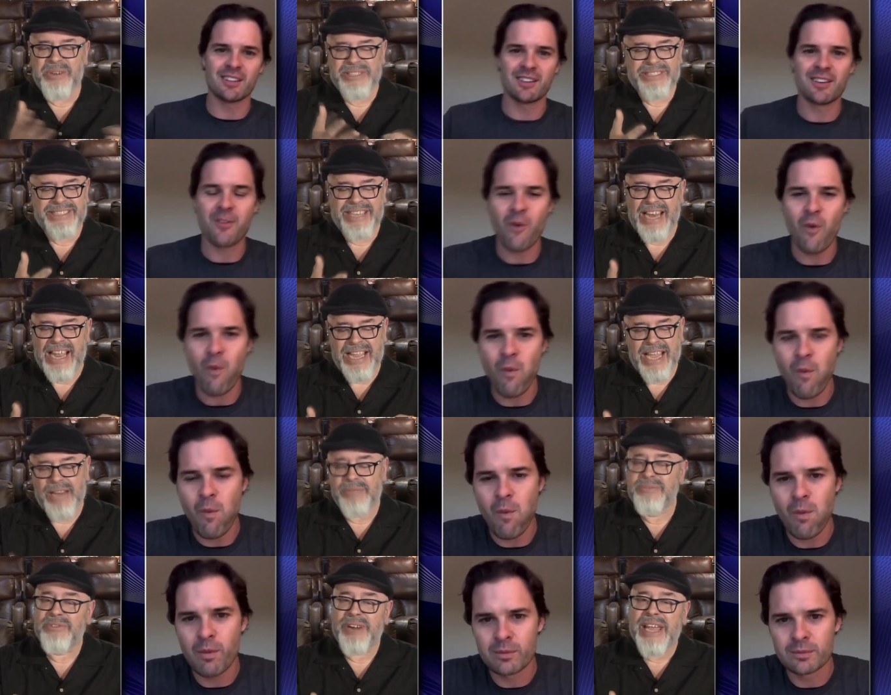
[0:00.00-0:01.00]
Speaker 1: was, I got
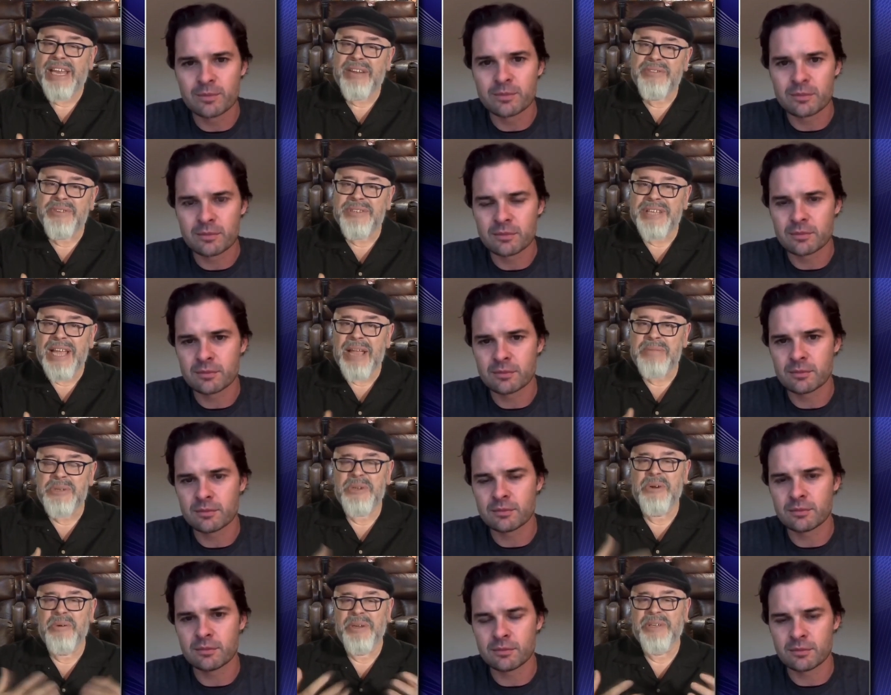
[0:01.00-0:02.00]
afraid a few times,
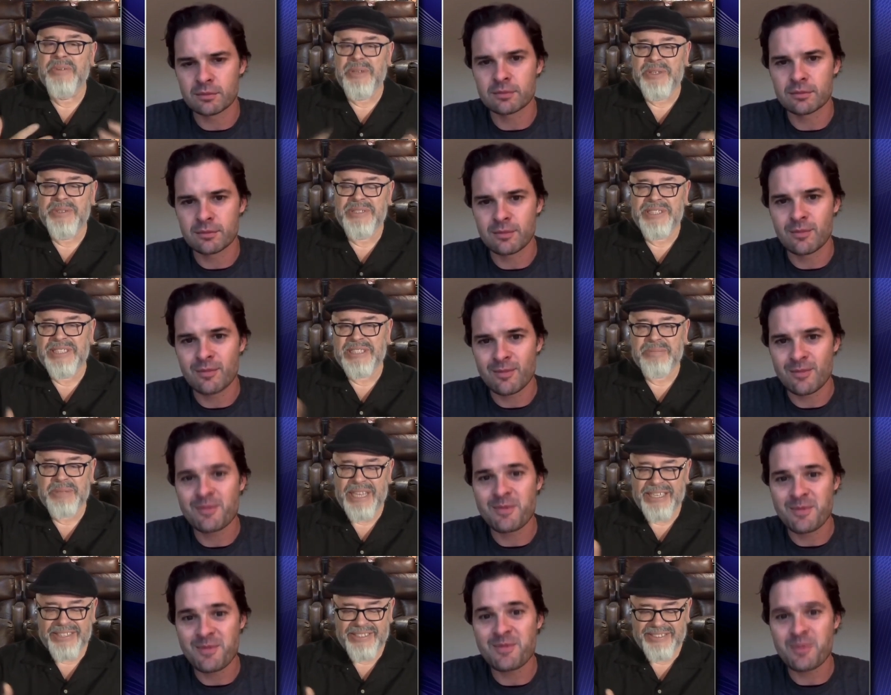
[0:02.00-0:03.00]
you know, when, when you see some of
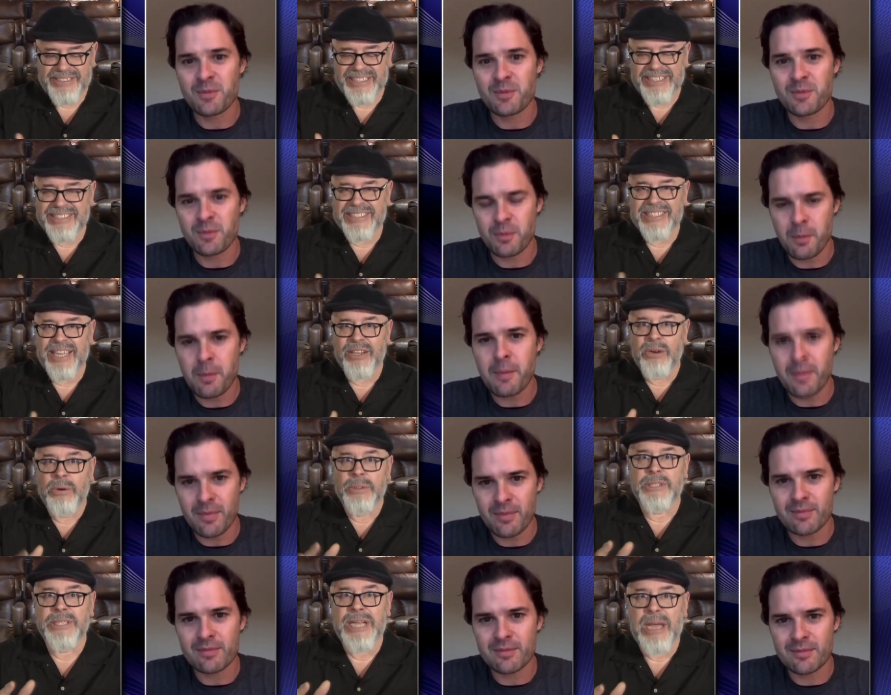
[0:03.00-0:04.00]
that those scenes, it's like, oh,
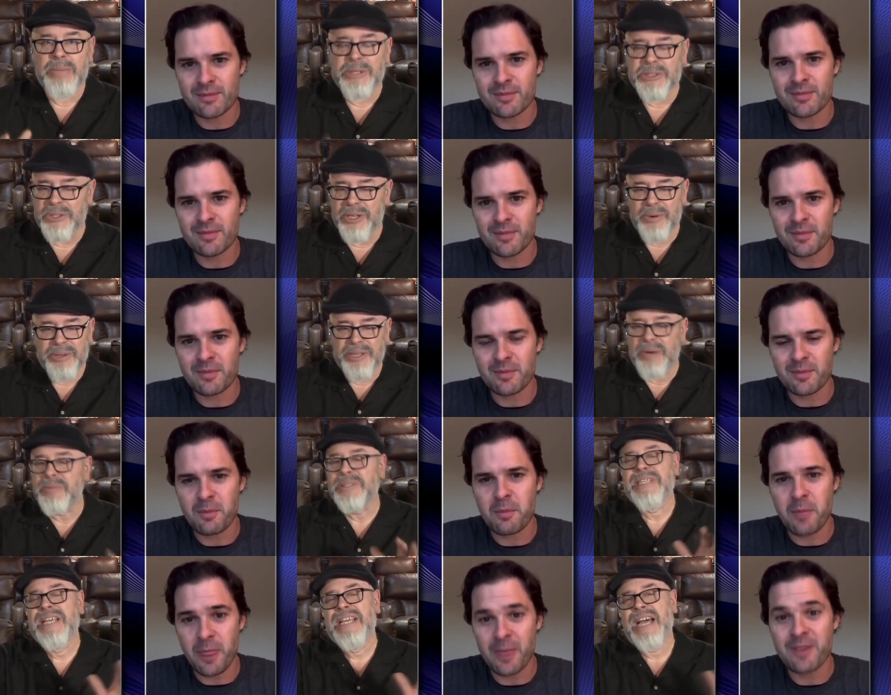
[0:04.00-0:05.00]
what's going to happen? So there, there
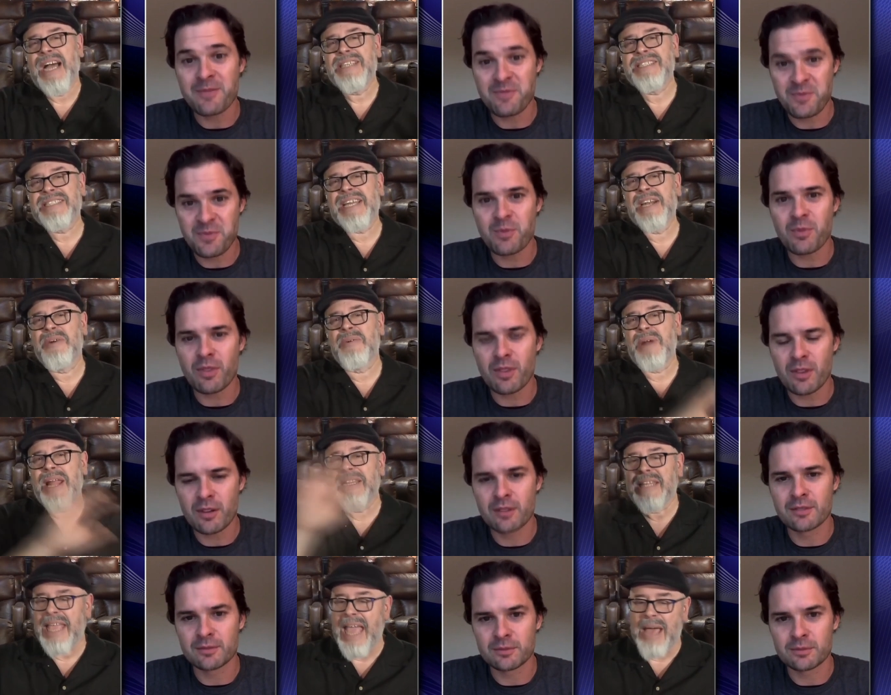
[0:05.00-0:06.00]
was, I just kind of
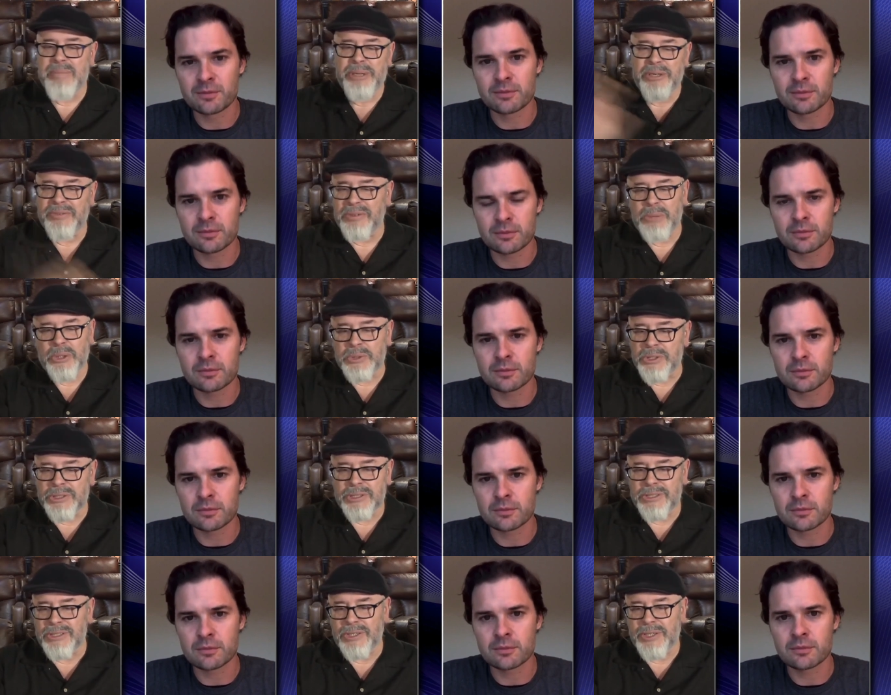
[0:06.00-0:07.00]
ran the gamut of
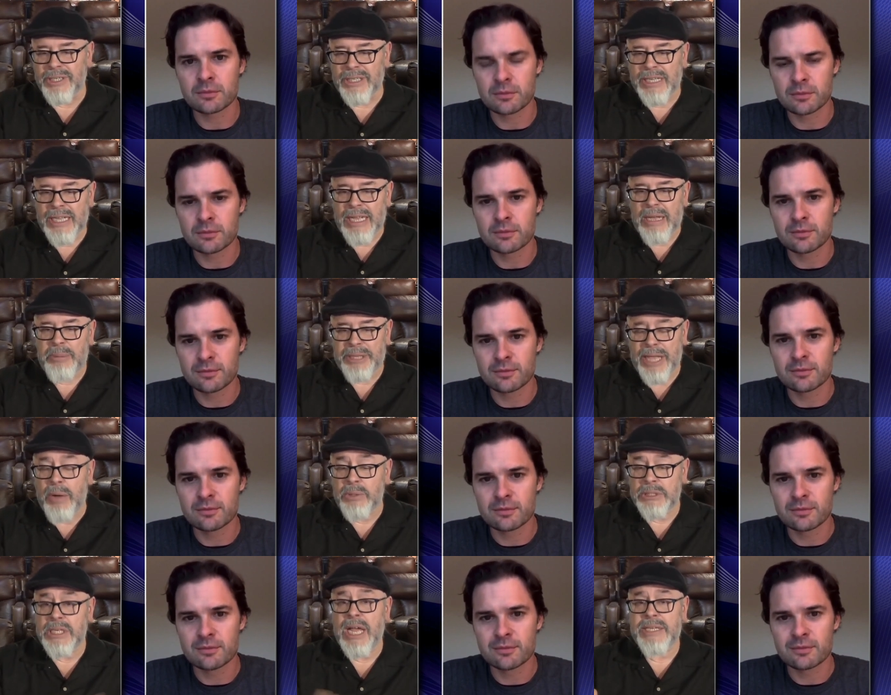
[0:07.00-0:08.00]
emotions, you know, and but that
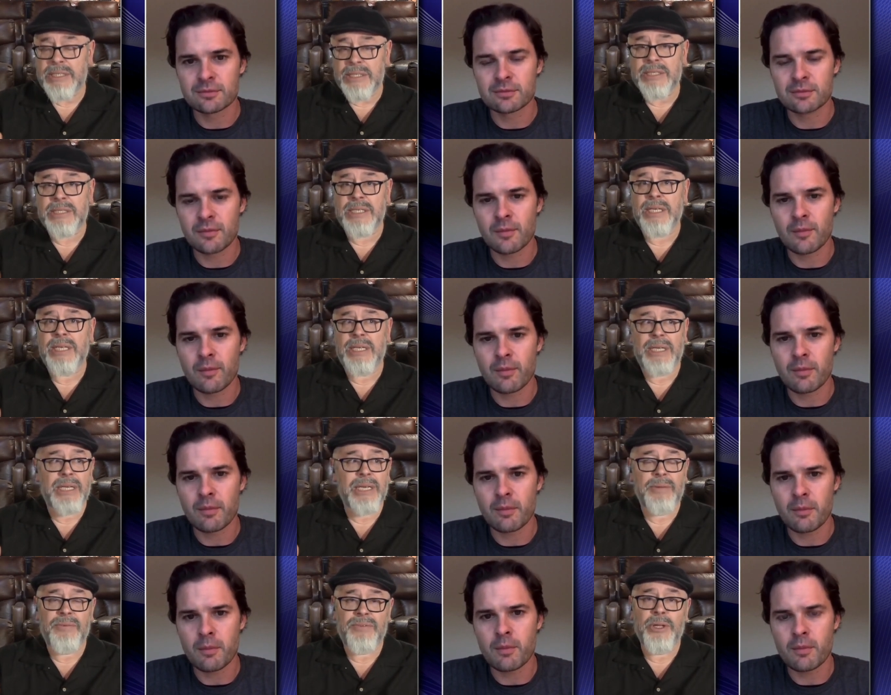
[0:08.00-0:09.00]
was nice to see
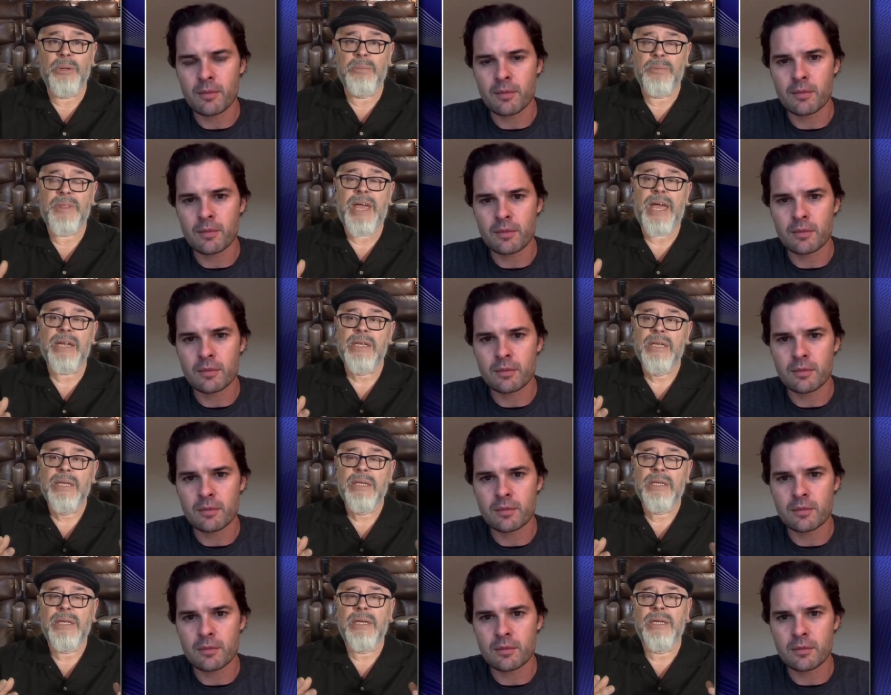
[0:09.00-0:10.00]
in a film that,
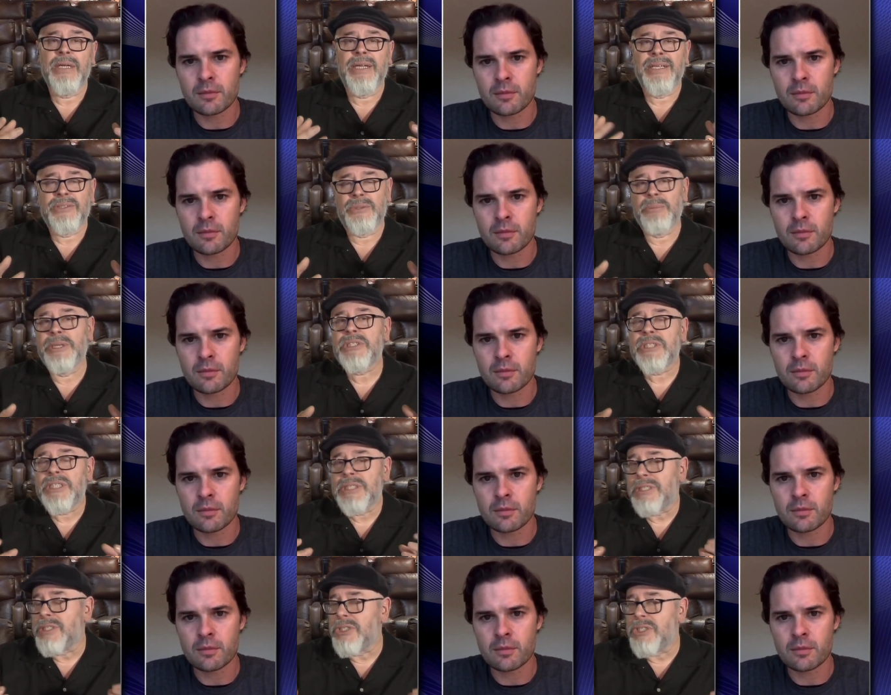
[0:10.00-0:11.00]
uh, as you mentioned, isn't